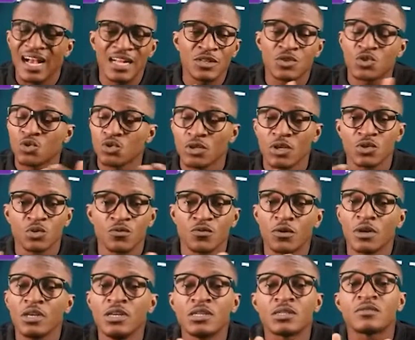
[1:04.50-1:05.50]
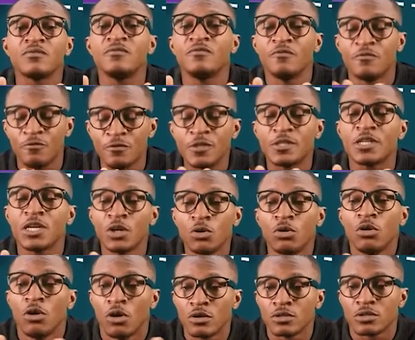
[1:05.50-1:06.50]
and so on and so forth. It's a
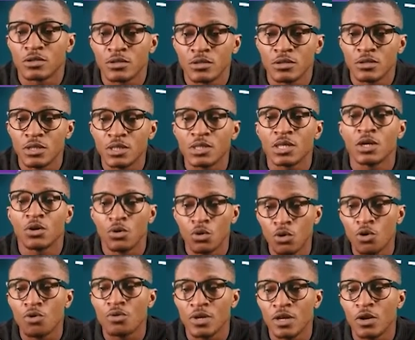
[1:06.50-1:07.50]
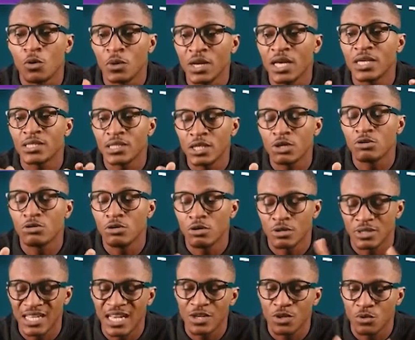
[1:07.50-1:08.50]
whole lot. It's a whole lot. When I say a whole
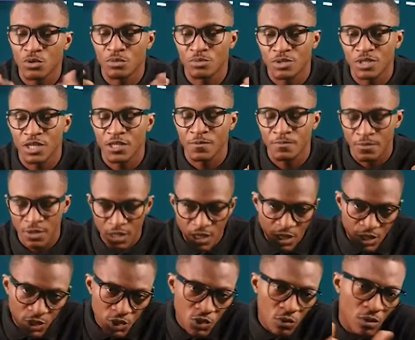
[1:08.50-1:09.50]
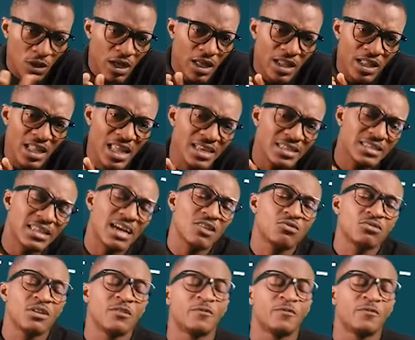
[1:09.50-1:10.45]
lot, I know what I'm saying. So let's start with